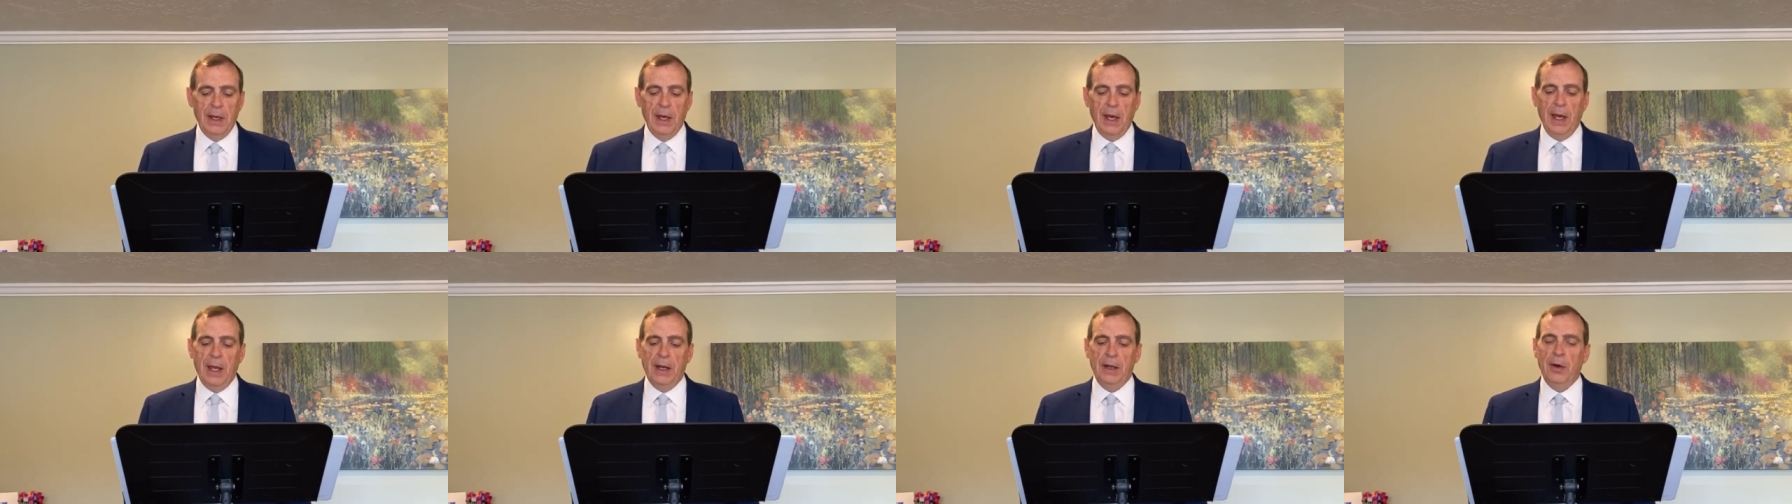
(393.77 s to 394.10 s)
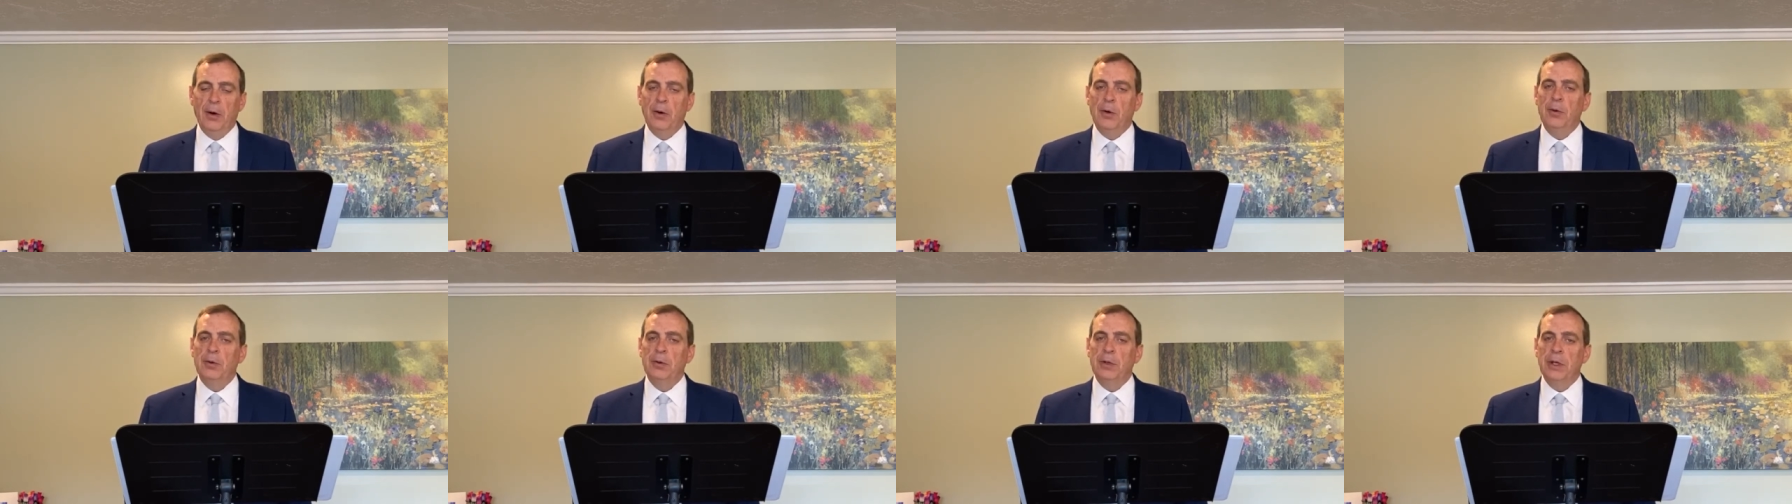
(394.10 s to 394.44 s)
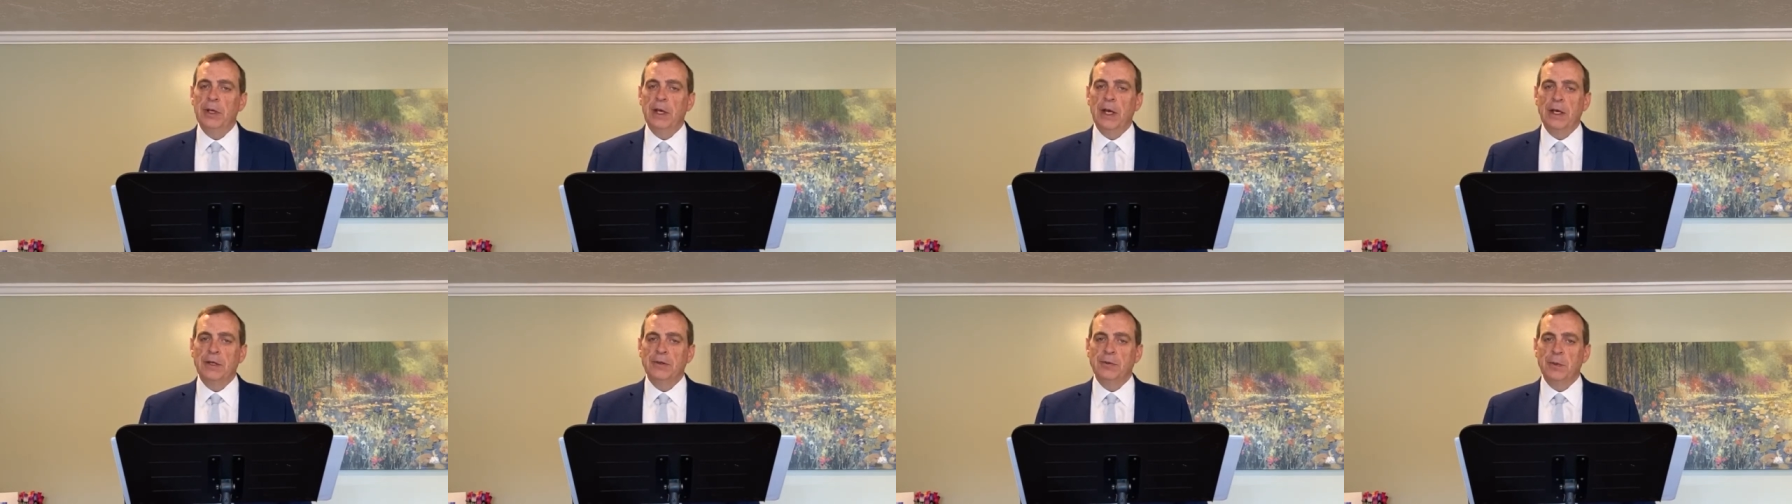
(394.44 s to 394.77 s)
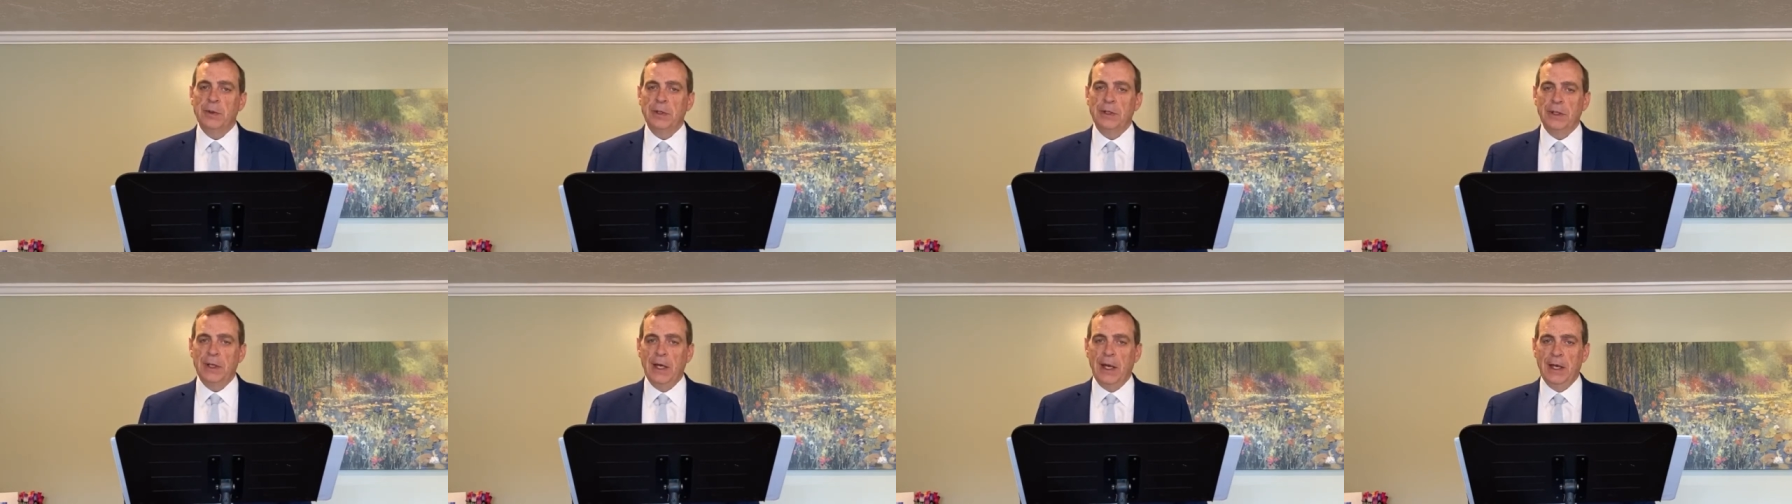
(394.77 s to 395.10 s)
and only as
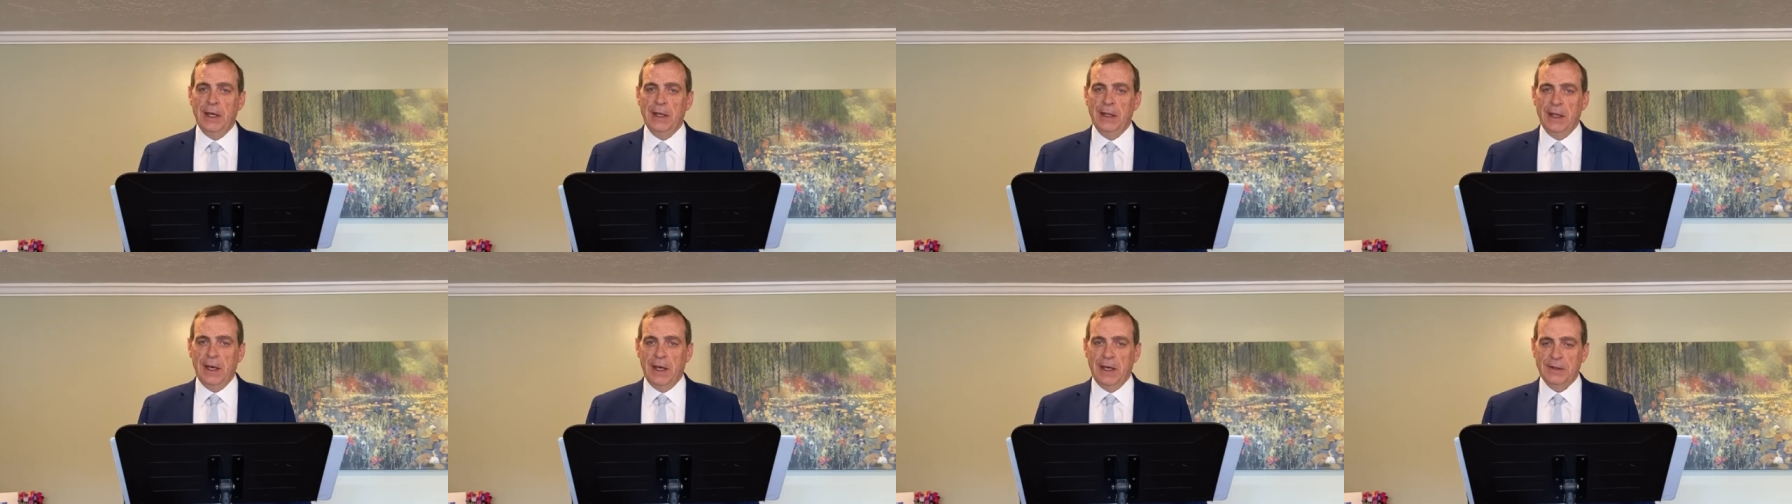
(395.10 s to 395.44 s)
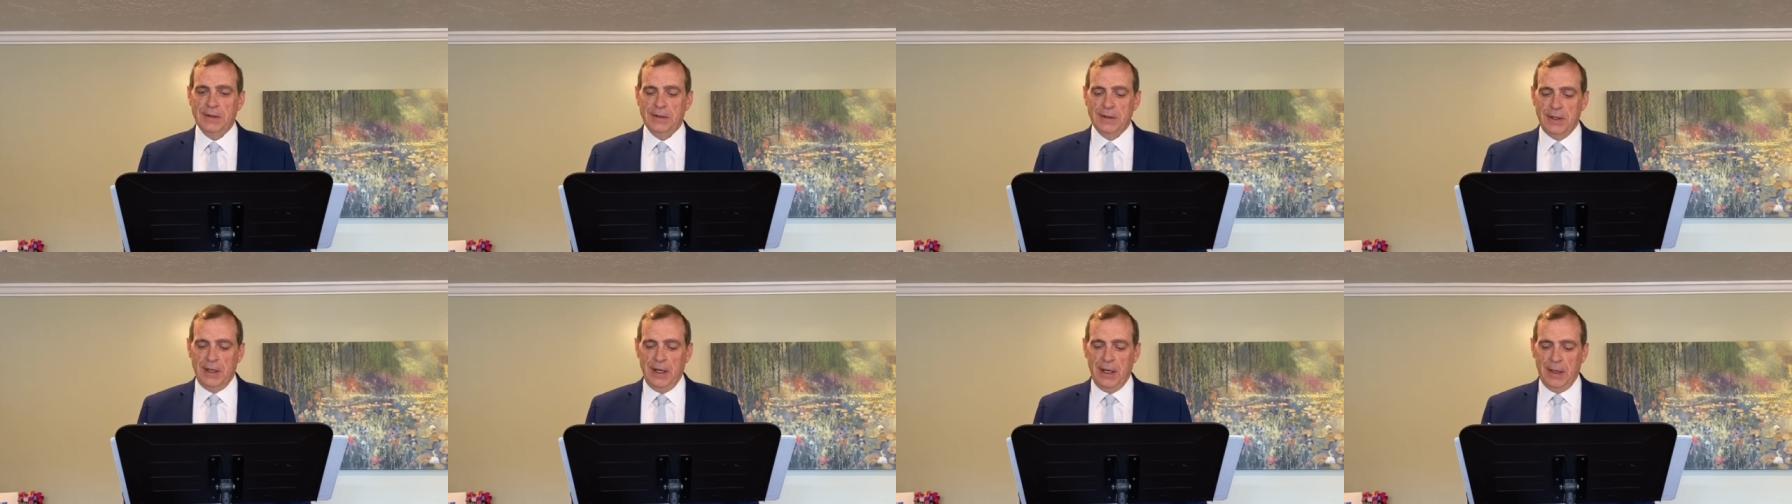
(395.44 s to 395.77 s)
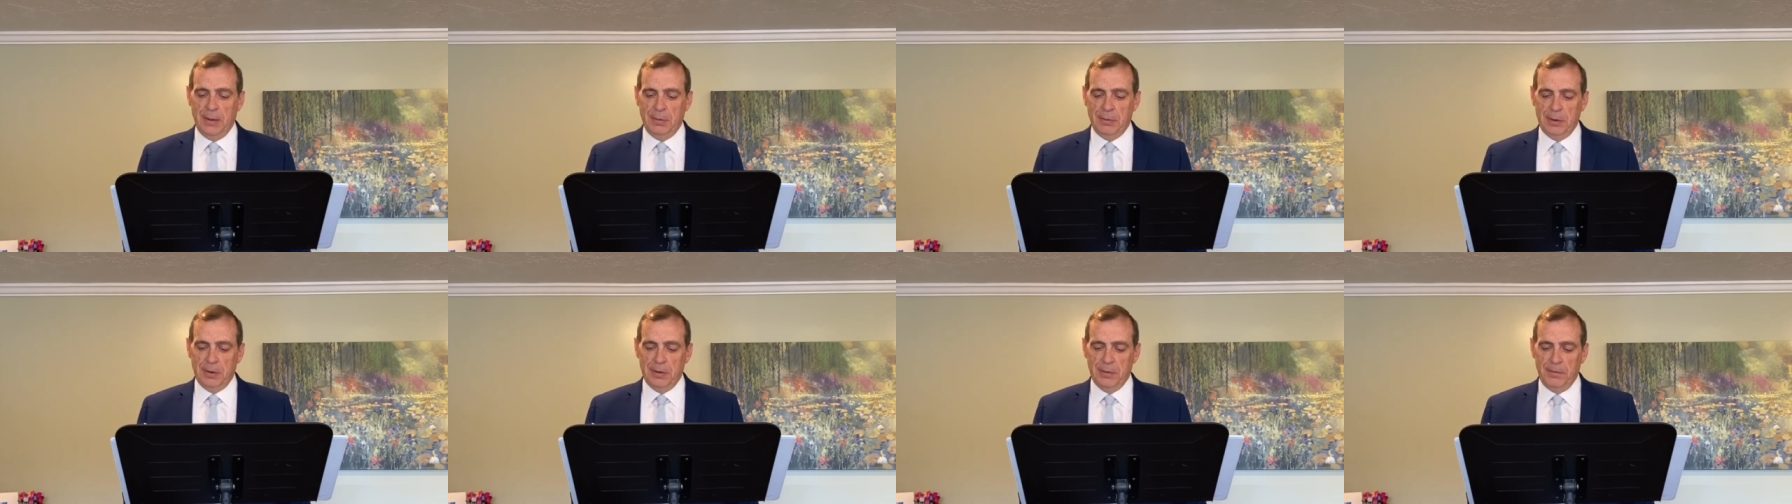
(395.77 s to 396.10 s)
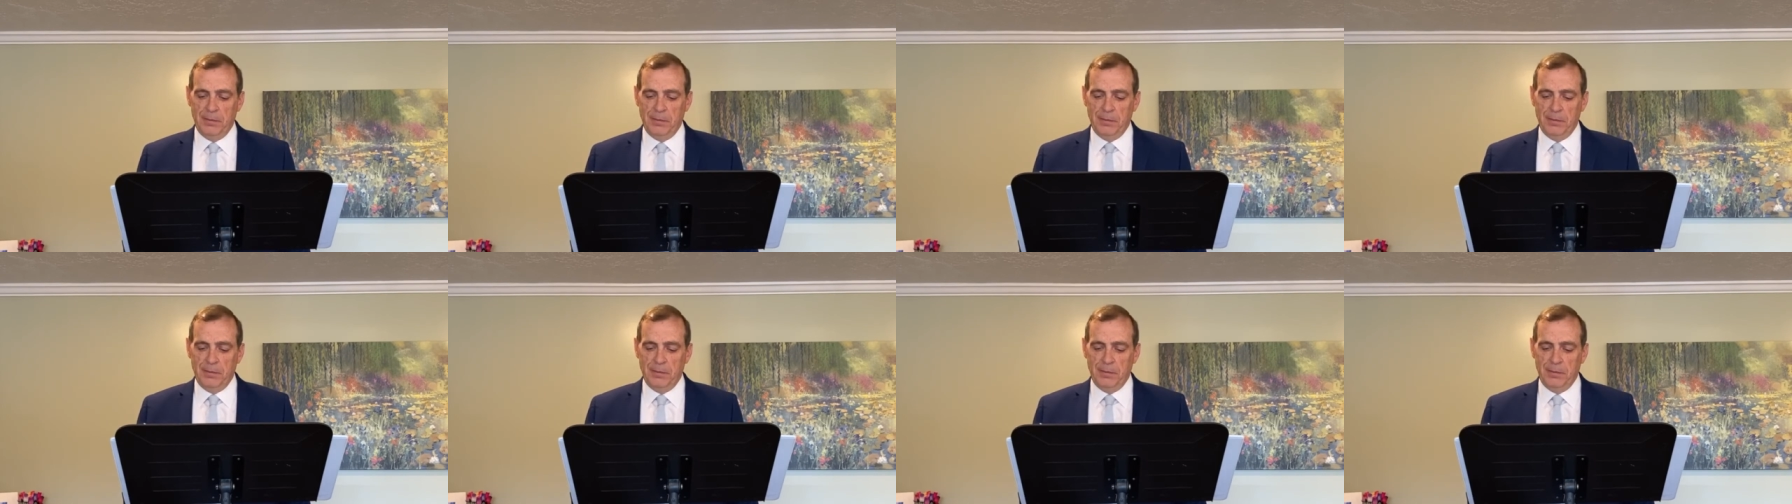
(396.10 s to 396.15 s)
we take that step.